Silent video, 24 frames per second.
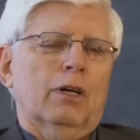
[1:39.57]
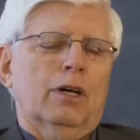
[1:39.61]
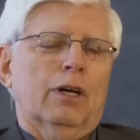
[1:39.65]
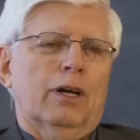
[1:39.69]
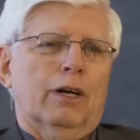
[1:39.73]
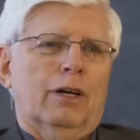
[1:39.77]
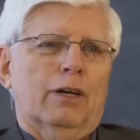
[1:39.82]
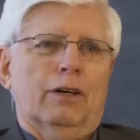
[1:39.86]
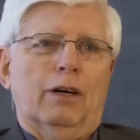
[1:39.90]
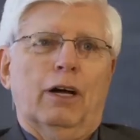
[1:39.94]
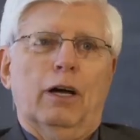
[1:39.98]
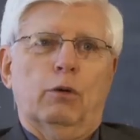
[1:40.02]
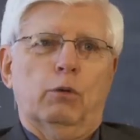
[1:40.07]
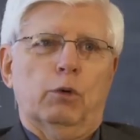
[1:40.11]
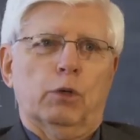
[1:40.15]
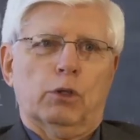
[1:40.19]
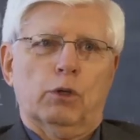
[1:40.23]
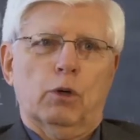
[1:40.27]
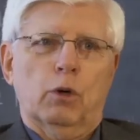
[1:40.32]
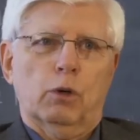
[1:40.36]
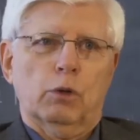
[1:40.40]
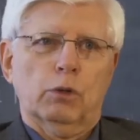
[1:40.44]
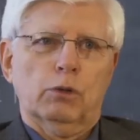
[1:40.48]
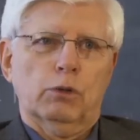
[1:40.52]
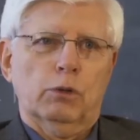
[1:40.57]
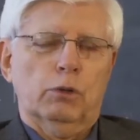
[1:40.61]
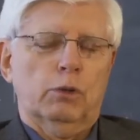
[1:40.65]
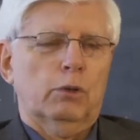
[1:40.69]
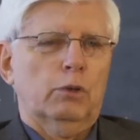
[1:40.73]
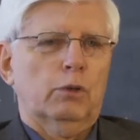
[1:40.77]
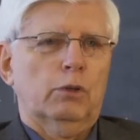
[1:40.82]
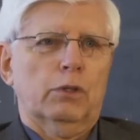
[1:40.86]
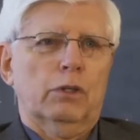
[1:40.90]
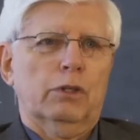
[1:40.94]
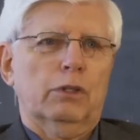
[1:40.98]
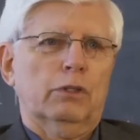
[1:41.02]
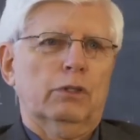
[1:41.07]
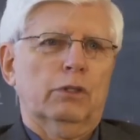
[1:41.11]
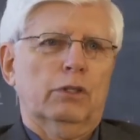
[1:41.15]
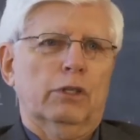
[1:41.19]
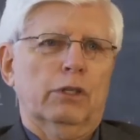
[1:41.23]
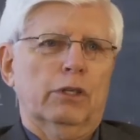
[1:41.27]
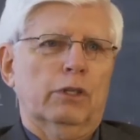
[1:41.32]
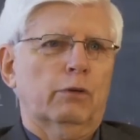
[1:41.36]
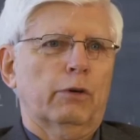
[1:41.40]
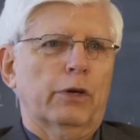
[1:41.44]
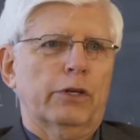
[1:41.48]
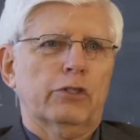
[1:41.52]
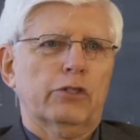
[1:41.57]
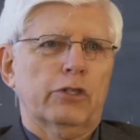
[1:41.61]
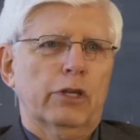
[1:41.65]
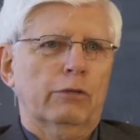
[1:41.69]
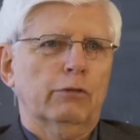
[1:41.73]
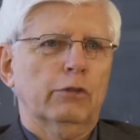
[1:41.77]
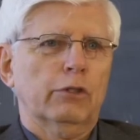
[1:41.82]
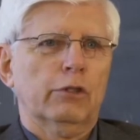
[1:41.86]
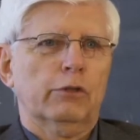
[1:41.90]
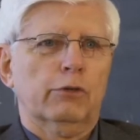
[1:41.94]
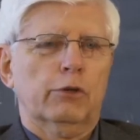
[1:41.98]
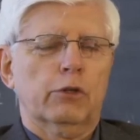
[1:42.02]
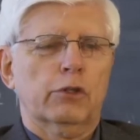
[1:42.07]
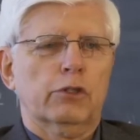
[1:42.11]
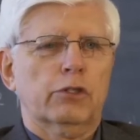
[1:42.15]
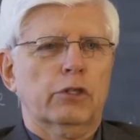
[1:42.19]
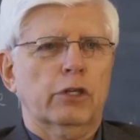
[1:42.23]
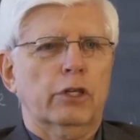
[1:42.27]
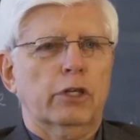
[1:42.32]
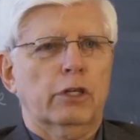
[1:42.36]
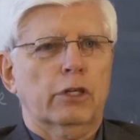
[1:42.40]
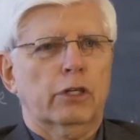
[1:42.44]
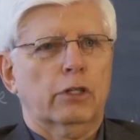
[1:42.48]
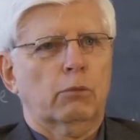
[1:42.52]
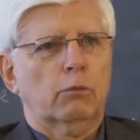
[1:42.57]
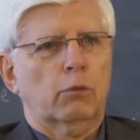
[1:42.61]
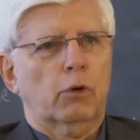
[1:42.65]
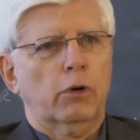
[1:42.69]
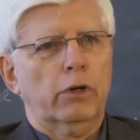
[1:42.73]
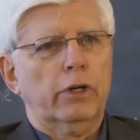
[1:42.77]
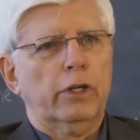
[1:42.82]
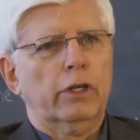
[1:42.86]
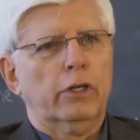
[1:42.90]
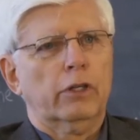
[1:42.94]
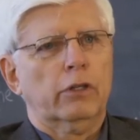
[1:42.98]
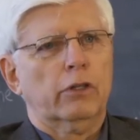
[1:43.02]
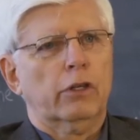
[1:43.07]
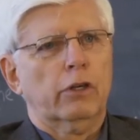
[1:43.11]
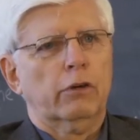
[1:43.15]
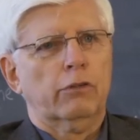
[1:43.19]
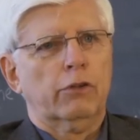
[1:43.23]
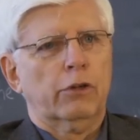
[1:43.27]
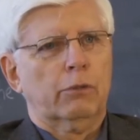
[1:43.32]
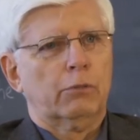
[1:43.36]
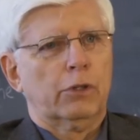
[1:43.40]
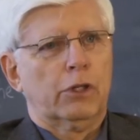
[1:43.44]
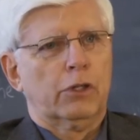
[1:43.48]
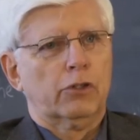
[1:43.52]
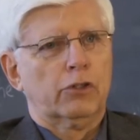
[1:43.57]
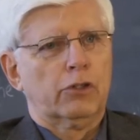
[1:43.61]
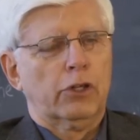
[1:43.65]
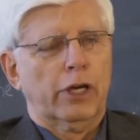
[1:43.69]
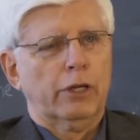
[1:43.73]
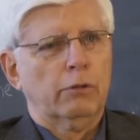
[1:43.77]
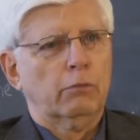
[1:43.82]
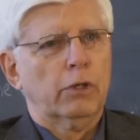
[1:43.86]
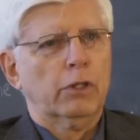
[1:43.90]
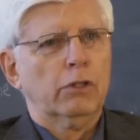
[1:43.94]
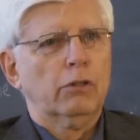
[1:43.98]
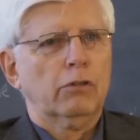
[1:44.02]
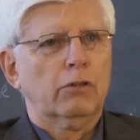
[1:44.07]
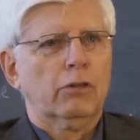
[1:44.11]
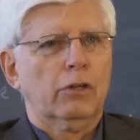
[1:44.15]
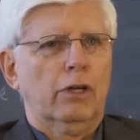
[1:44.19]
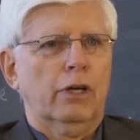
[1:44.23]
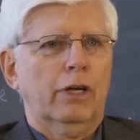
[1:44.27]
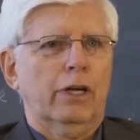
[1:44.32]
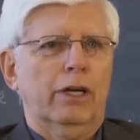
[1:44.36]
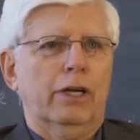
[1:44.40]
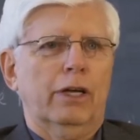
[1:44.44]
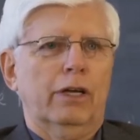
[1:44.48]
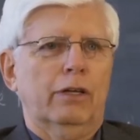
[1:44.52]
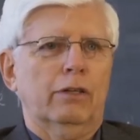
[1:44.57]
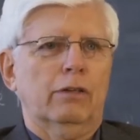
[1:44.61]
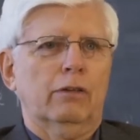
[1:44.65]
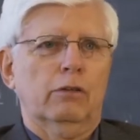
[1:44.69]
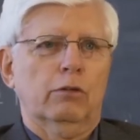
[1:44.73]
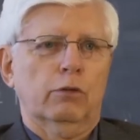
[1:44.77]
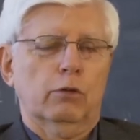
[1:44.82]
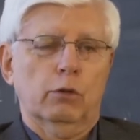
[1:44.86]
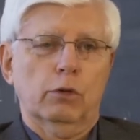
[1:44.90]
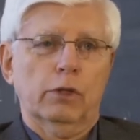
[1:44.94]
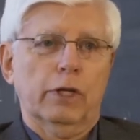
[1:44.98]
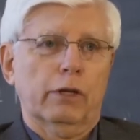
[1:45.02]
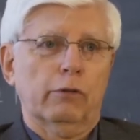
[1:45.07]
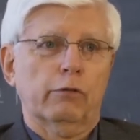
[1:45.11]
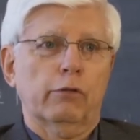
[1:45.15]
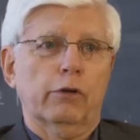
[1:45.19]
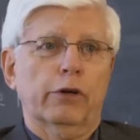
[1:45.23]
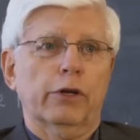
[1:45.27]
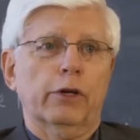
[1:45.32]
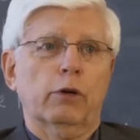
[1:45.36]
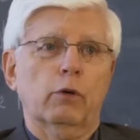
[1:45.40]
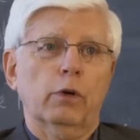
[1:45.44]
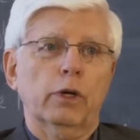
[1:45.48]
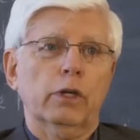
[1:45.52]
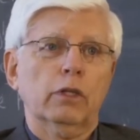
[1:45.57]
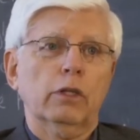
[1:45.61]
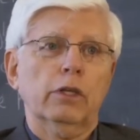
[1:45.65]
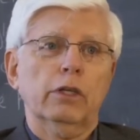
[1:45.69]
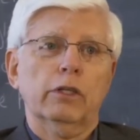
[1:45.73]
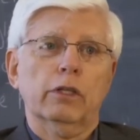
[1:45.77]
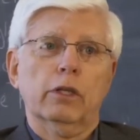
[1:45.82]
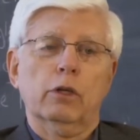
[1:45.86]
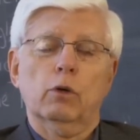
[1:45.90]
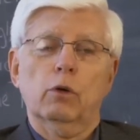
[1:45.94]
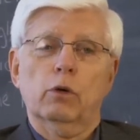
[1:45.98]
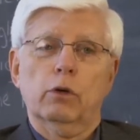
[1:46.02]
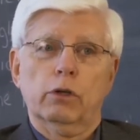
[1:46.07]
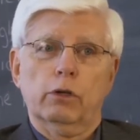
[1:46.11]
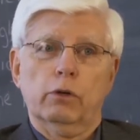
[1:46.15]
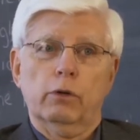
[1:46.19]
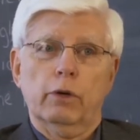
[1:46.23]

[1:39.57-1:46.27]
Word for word: Uh, I would go to the grade sevens first thing in the morning and give them an assignment and do that very quickly, and then go to